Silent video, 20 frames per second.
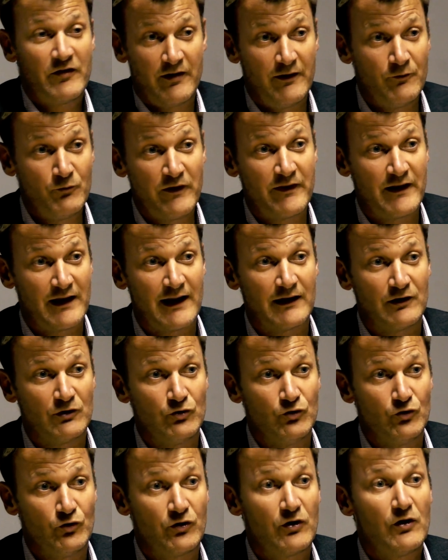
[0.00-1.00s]
a
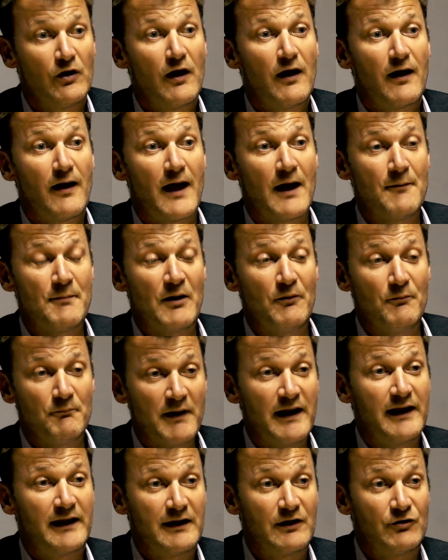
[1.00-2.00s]
landlord about
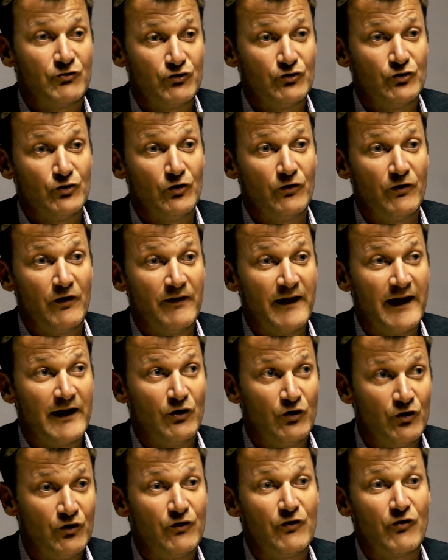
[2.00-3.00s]
making sure that
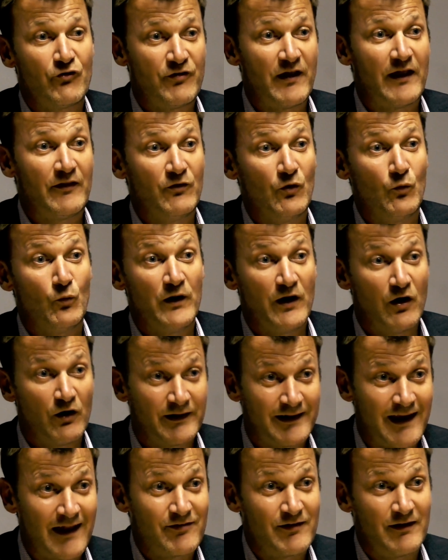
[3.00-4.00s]
they understand that we are
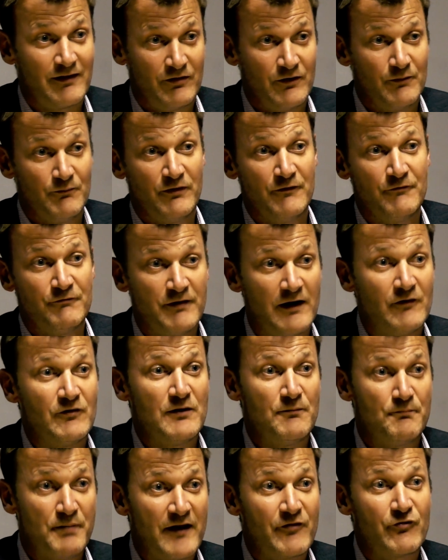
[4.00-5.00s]
getting them the
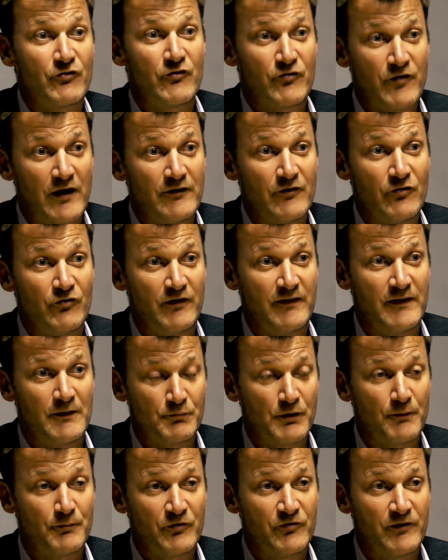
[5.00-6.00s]
very best tenants in the
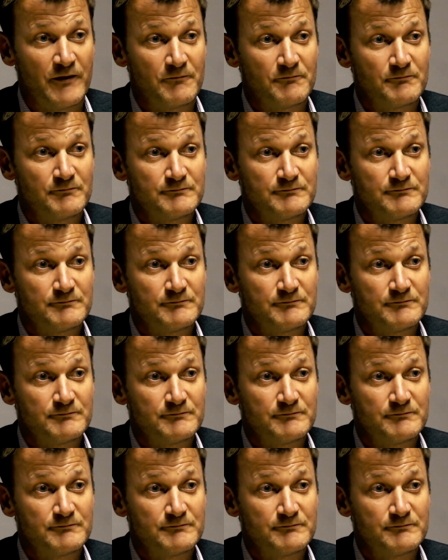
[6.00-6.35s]
property.